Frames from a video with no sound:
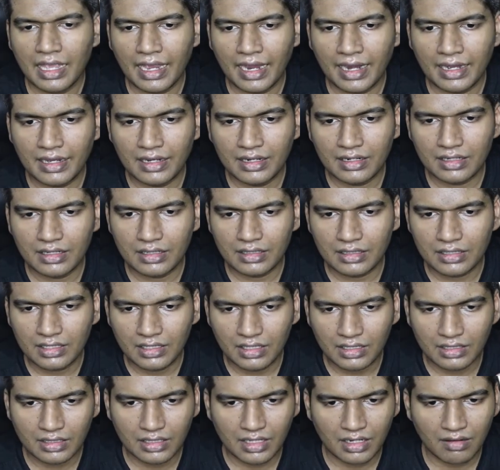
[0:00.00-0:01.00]
and
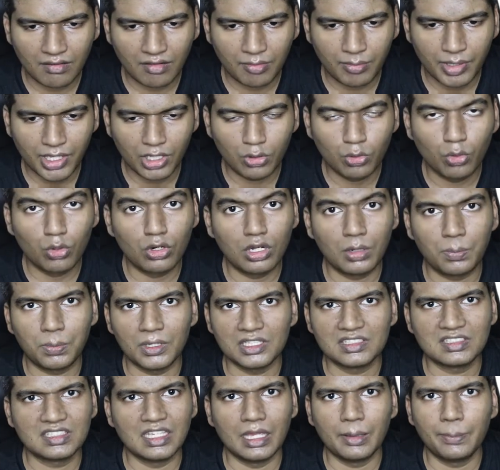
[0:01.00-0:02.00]
here there will be a Google
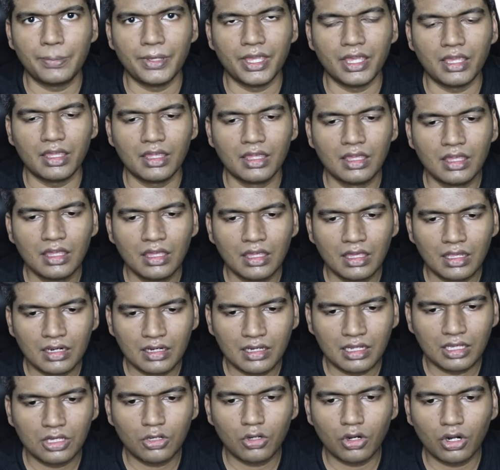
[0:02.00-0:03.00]
Plus API.
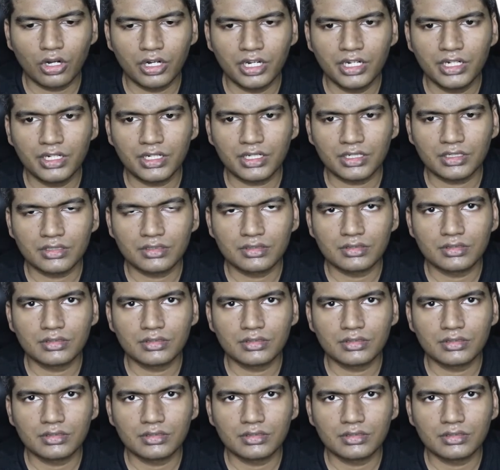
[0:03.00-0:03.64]
Click on it